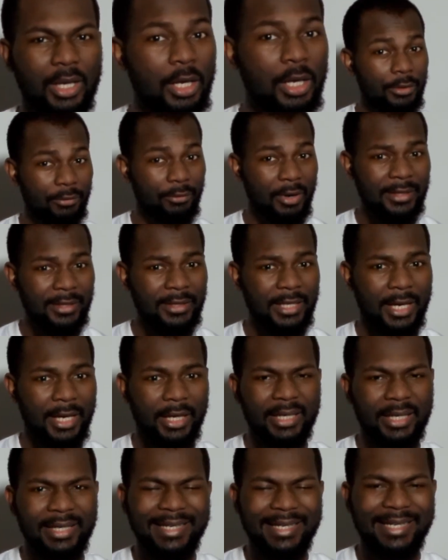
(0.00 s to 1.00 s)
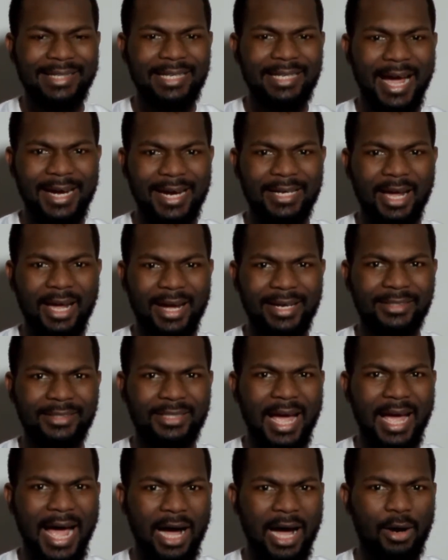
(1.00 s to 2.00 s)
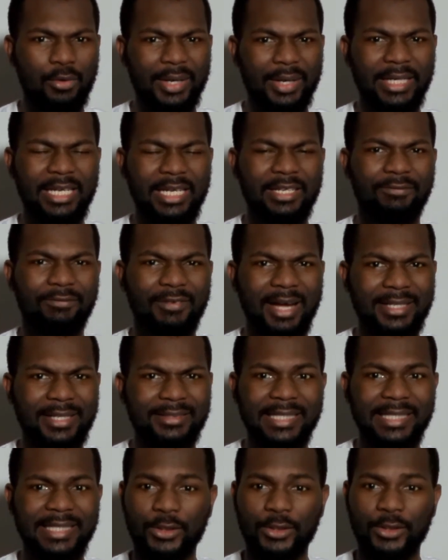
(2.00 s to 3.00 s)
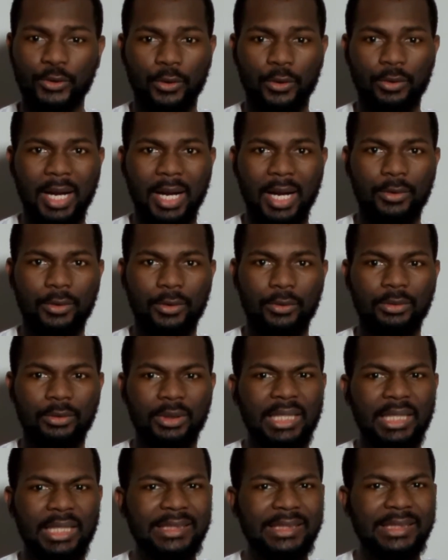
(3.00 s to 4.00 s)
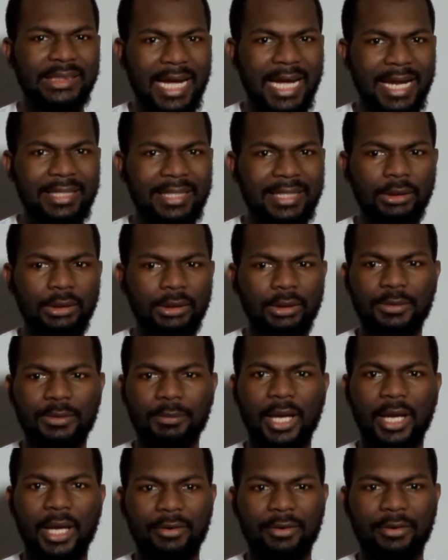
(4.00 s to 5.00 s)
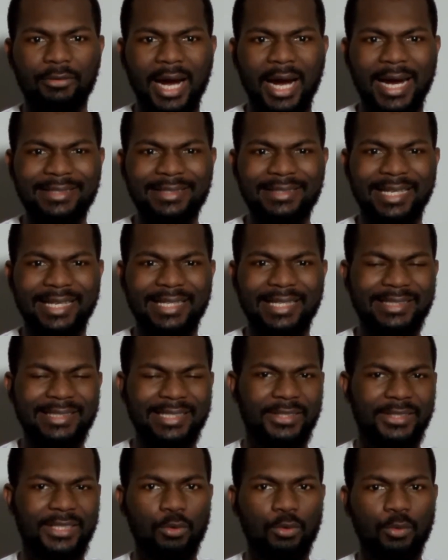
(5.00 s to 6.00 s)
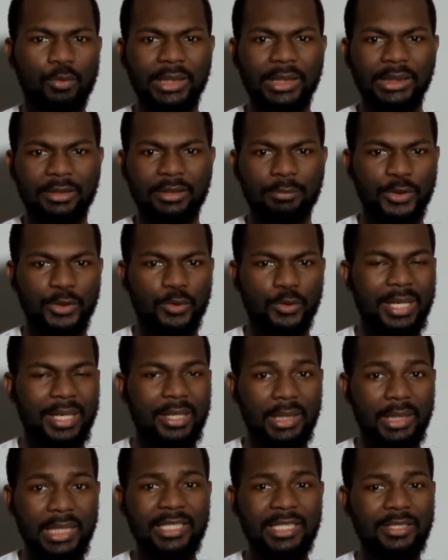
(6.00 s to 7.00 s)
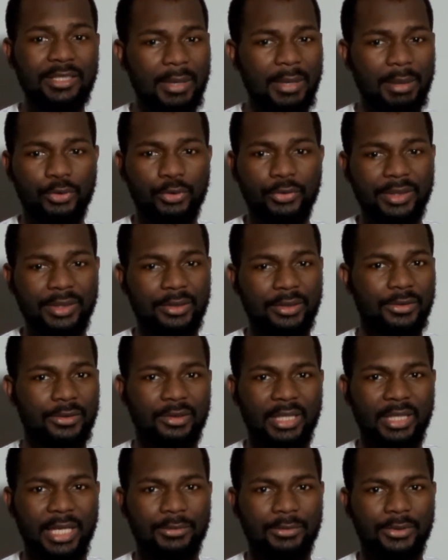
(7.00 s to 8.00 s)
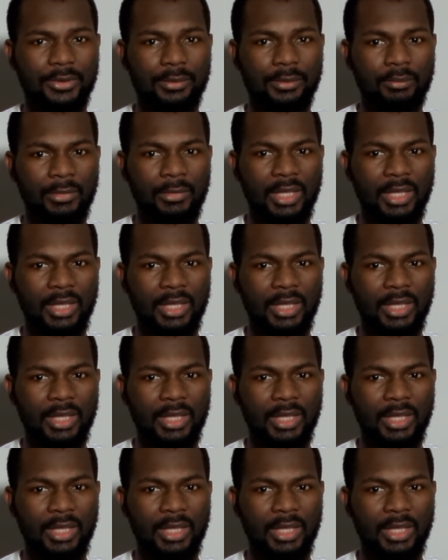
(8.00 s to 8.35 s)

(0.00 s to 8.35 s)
Rather, it highlights how in infancy and toddlerhood, challenges may arise in distinguishing between these memory systems.